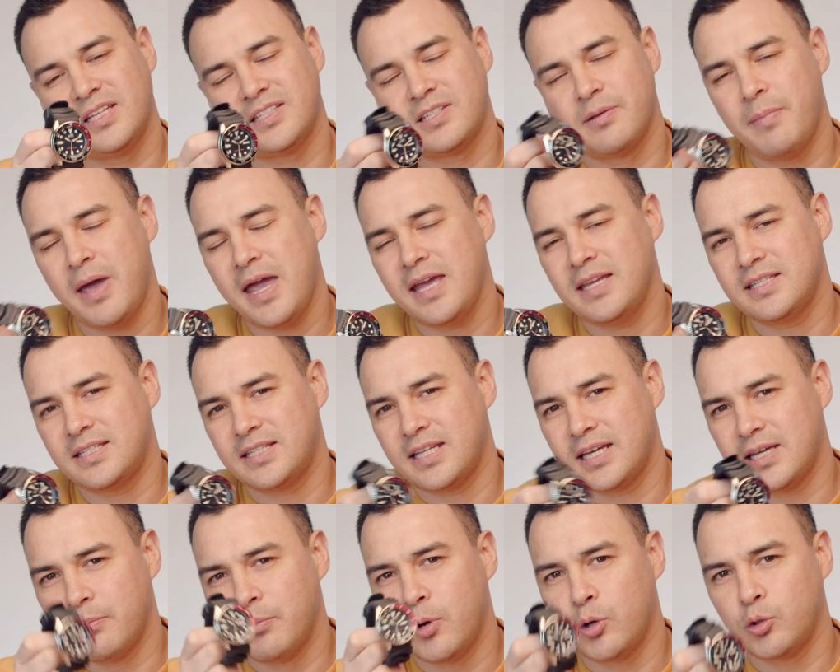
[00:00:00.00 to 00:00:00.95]
It's a
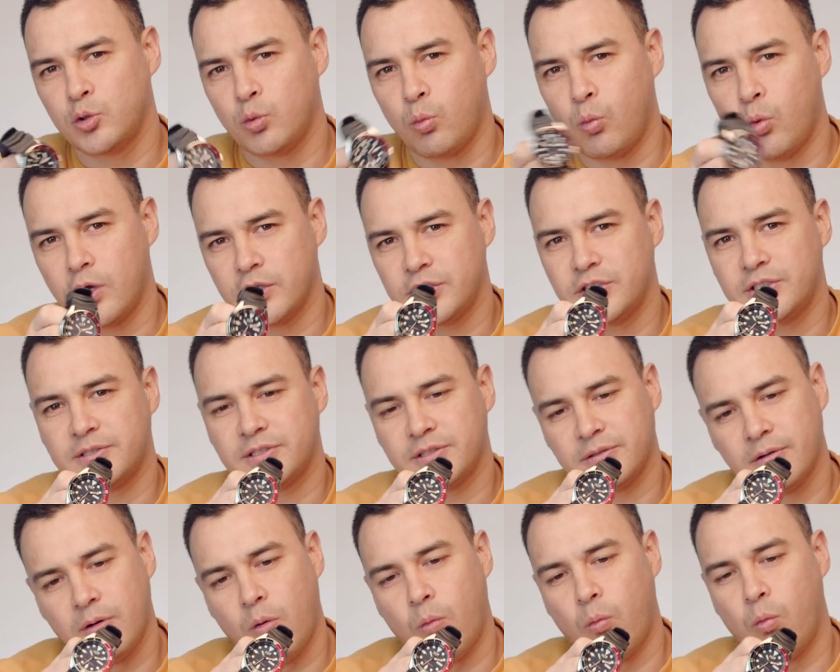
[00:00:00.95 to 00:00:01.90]
mainstay in most watch
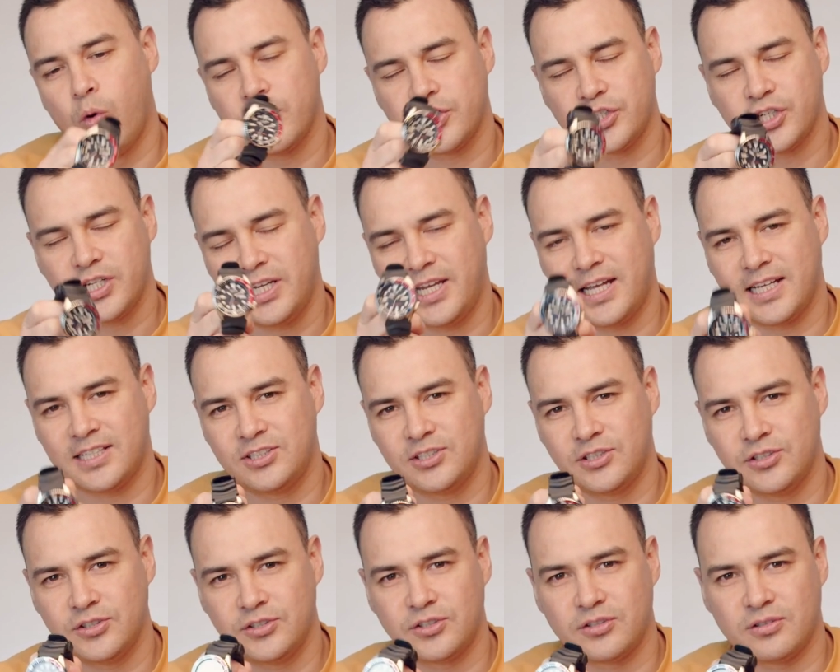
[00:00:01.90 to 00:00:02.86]

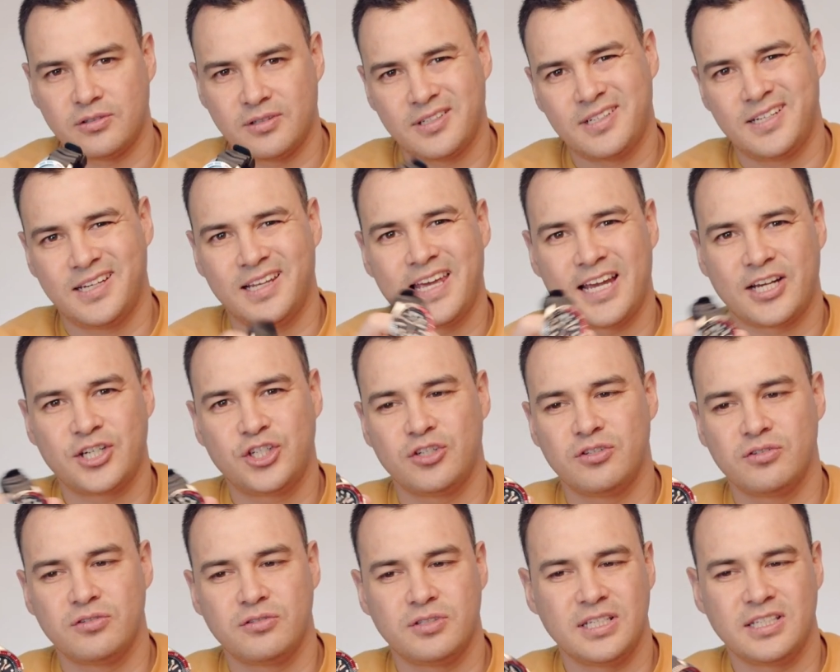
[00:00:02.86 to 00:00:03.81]
collectors' collections.